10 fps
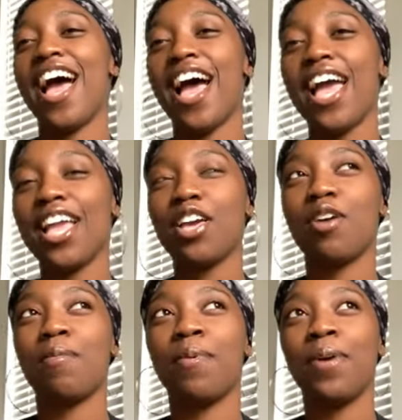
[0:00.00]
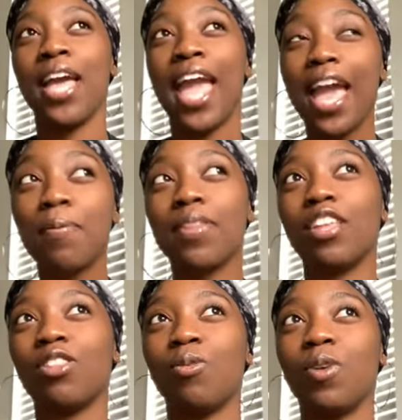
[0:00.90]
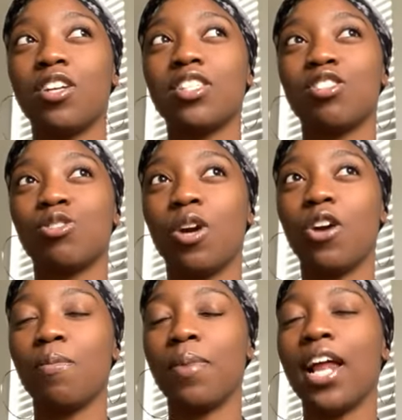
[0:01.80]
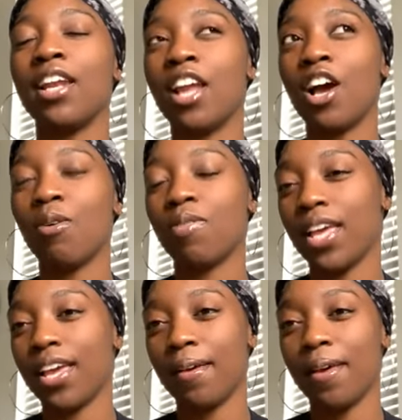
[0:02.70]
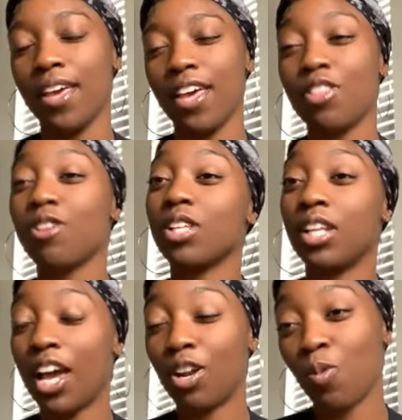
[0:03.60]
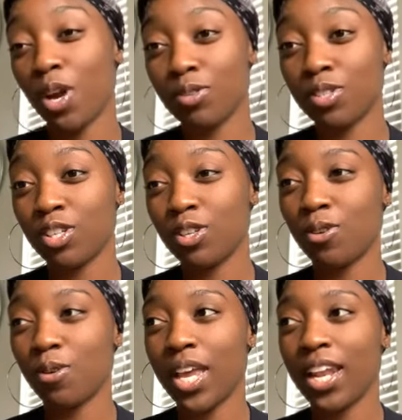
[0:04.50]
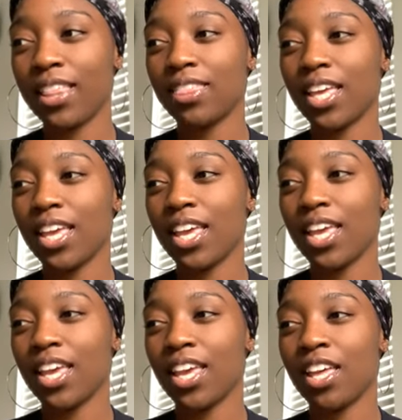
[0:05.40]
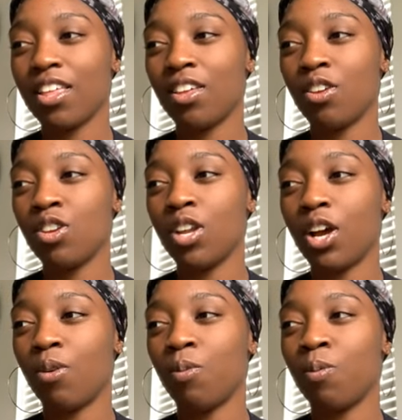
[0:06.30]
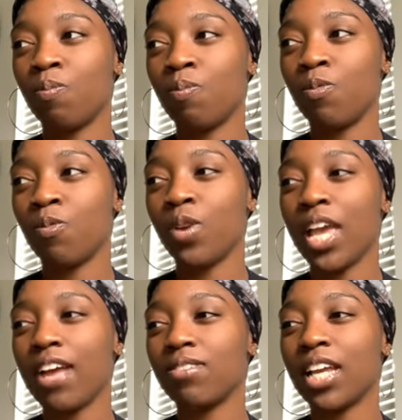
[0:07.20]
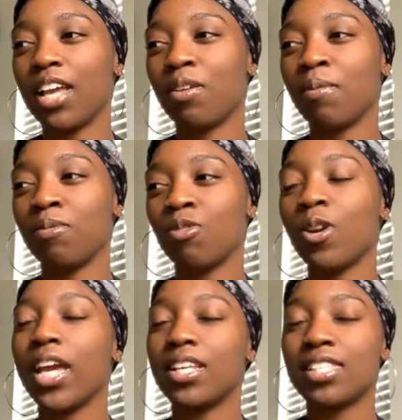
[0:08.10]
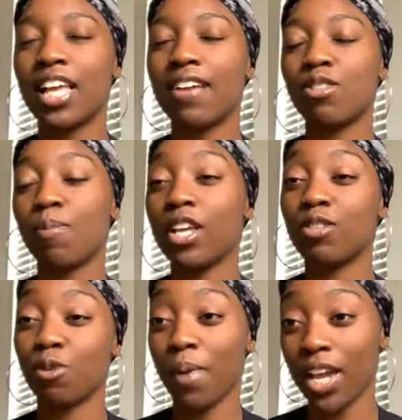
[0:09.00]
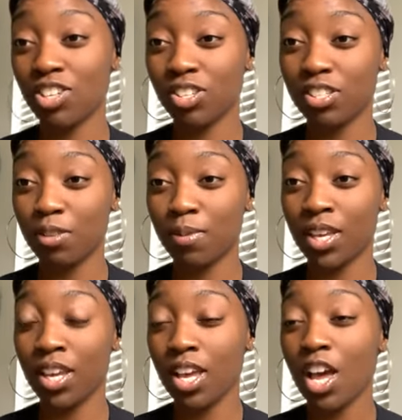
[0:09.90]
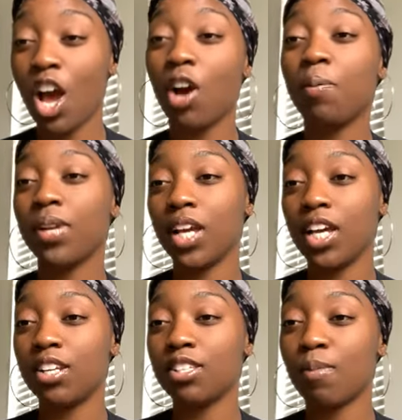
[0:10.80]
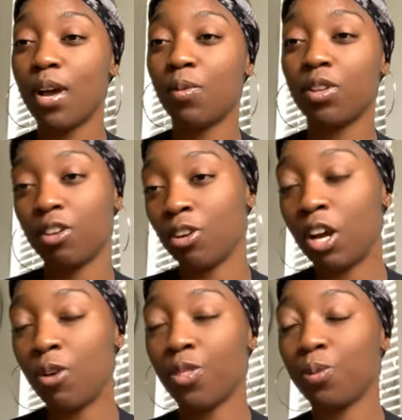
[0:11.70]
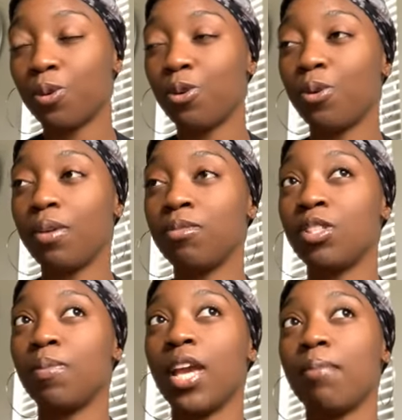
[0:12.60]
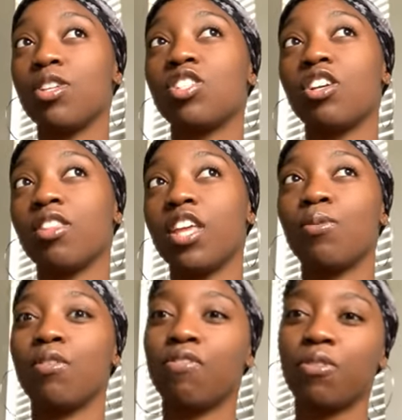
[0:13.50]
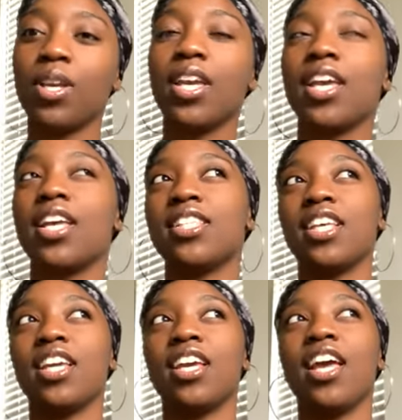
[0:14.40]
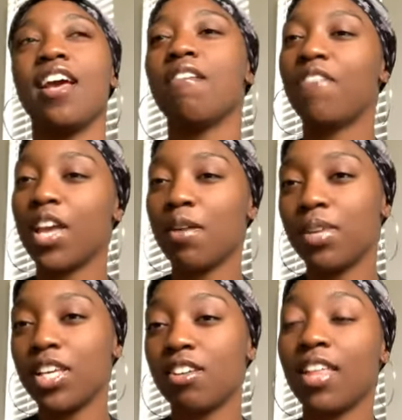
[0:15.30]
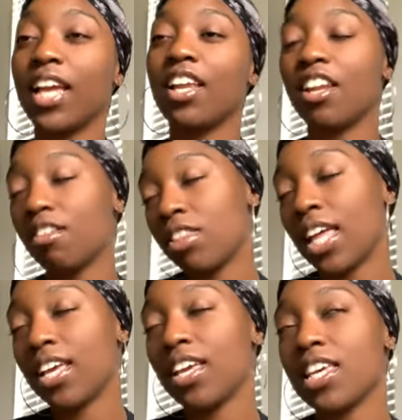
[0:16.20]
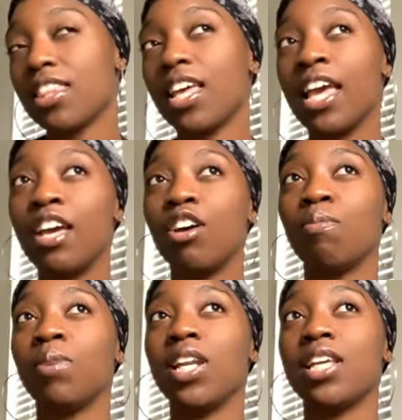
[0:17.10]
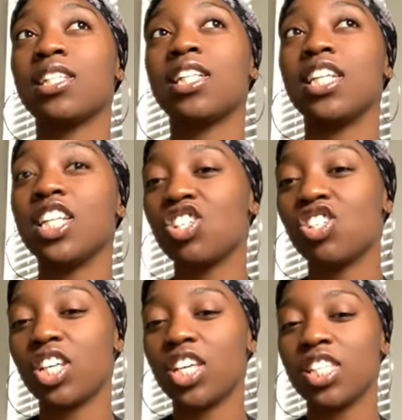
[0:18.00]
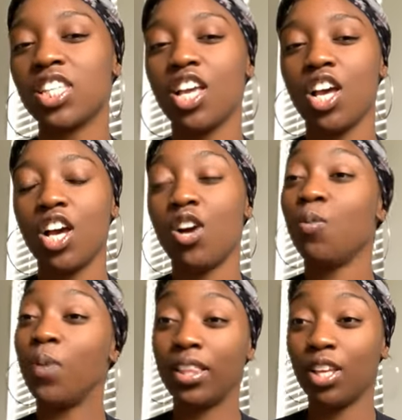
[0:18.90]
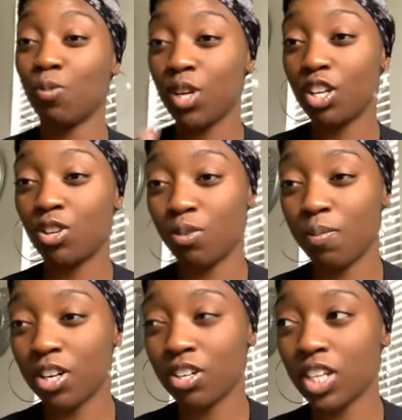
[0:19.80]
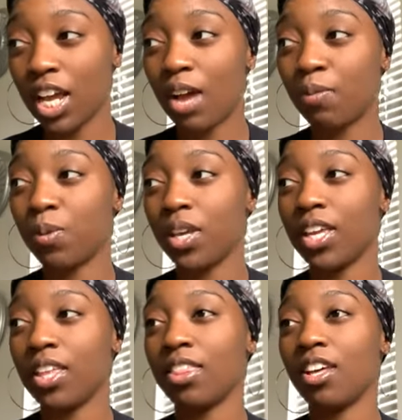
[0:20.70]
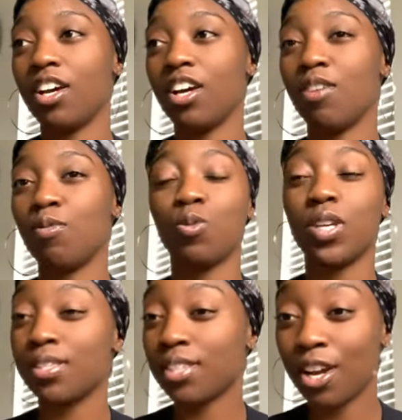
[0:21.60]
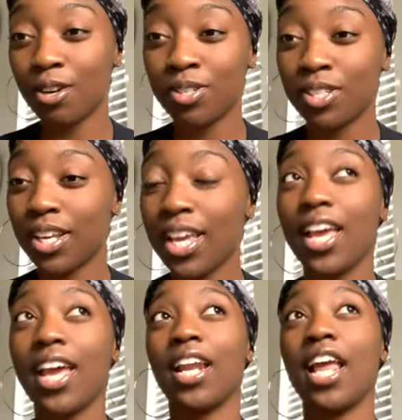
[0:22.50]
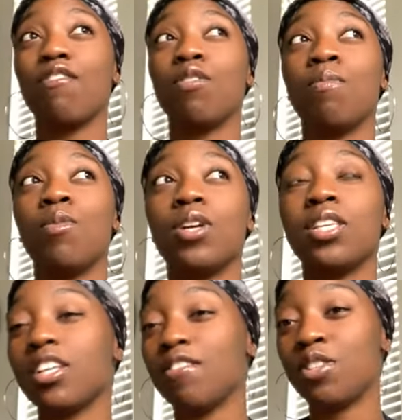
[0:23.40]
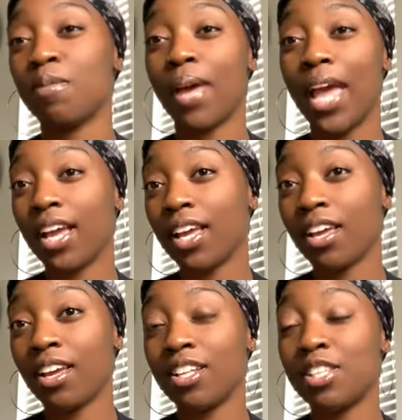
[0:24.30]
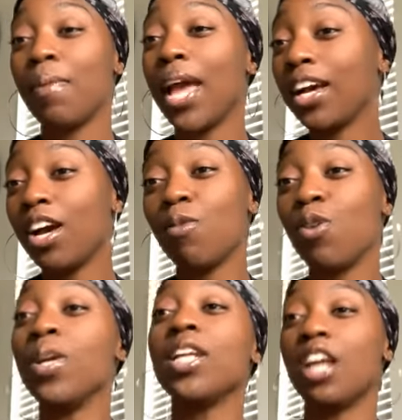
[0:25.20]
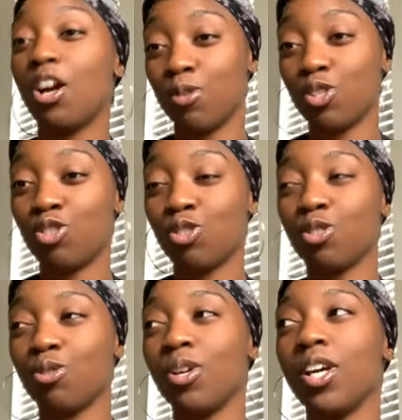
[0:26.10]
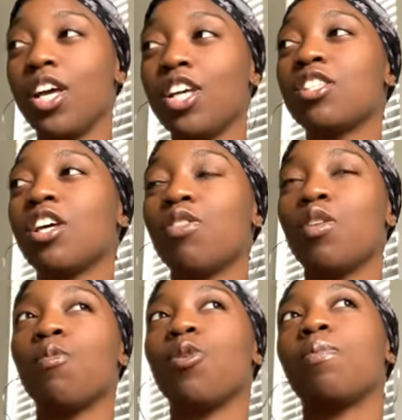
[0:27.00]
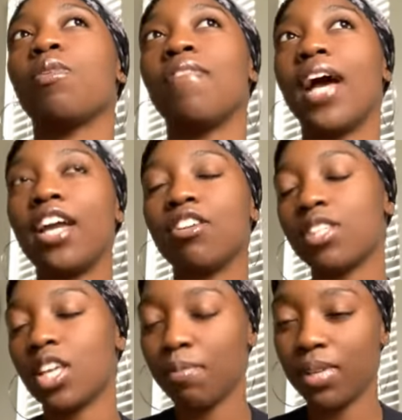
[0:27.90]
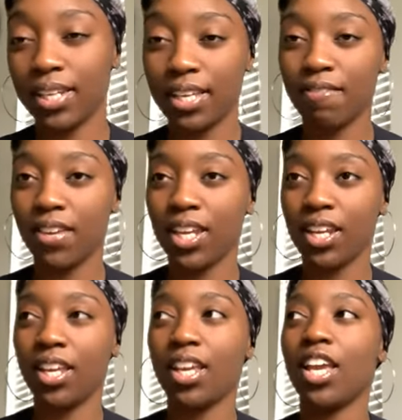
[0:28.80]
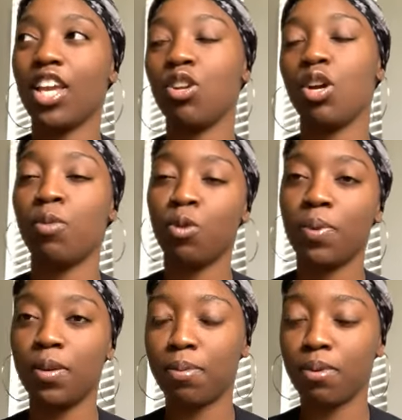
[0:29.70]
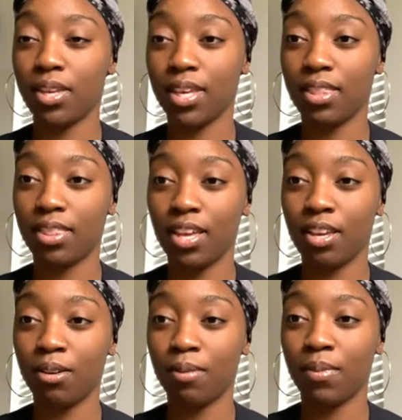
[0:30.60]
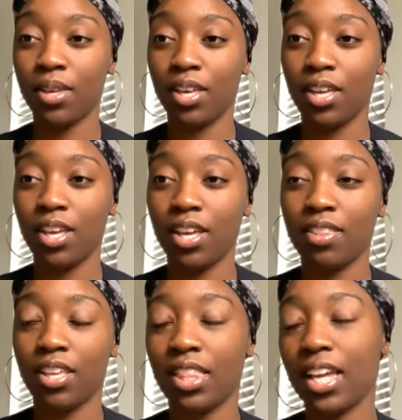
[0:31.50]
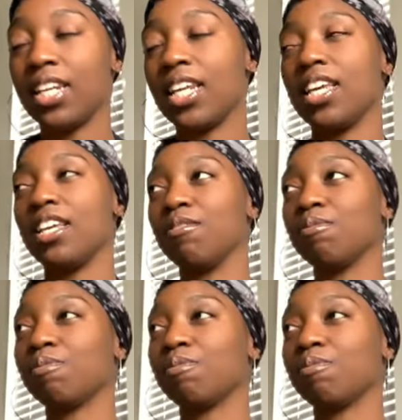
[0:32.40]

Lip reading: I am happy that the awareness is growing, but I know that there's a lot of work to do. And I think, we have to kind of create a safe space for patients to be open and honest about what they're going through, and to be able to share that with friends and family so they can know that they can get the help. But as clinicians, I think we could do a better job with research and having more stuff to back up what we know is true, so that more providers can believe in it, and more people can get the help that they need.